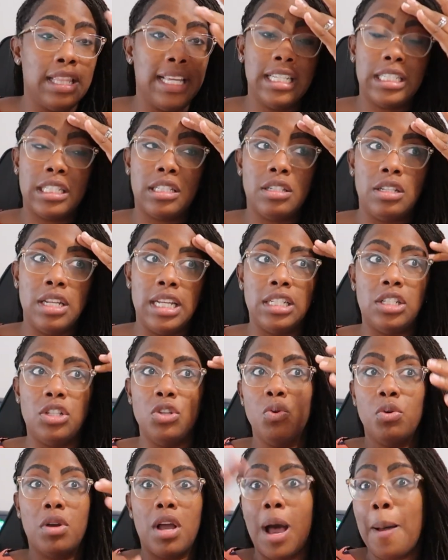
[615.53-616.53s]
These, these
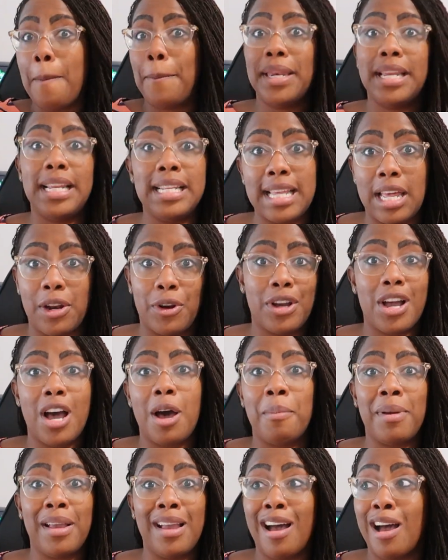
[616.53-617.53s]
new companies that are
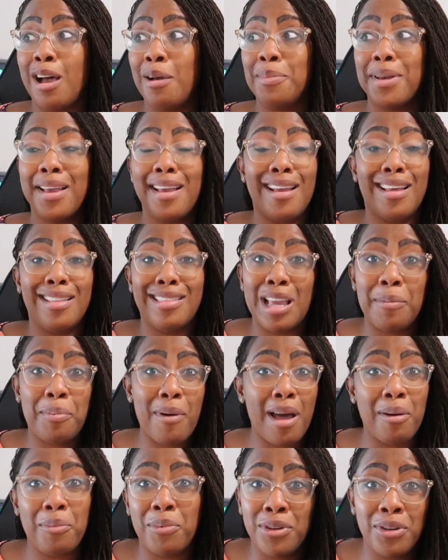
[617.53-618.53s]
coming up, they
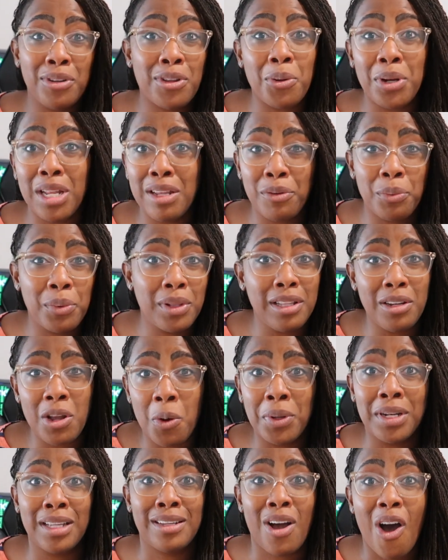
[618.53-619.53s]
probably don't even really know
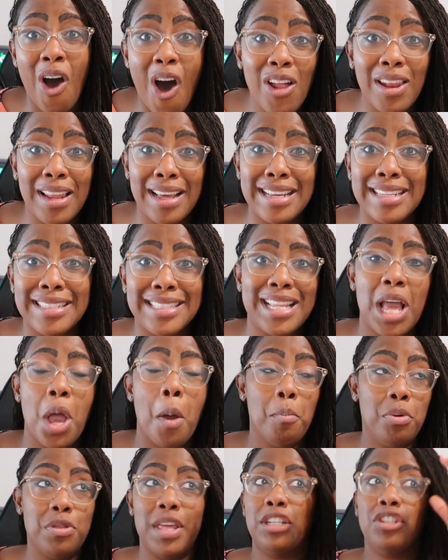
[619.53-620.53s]
what to call us,
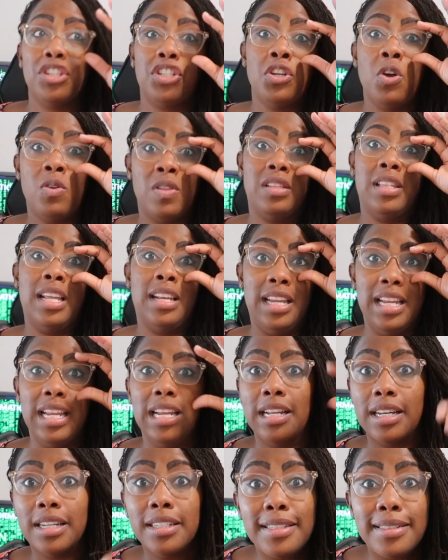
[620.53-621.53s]
but they just know that they
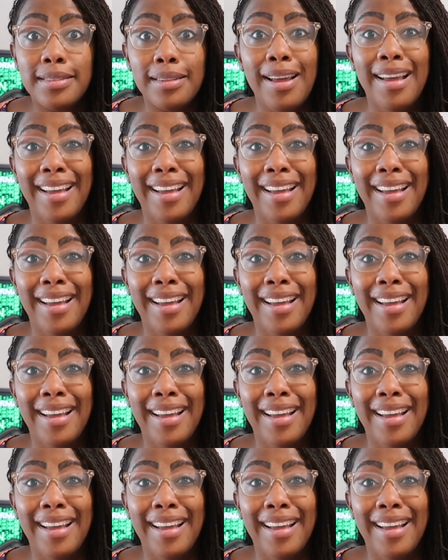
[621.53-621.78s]
need us.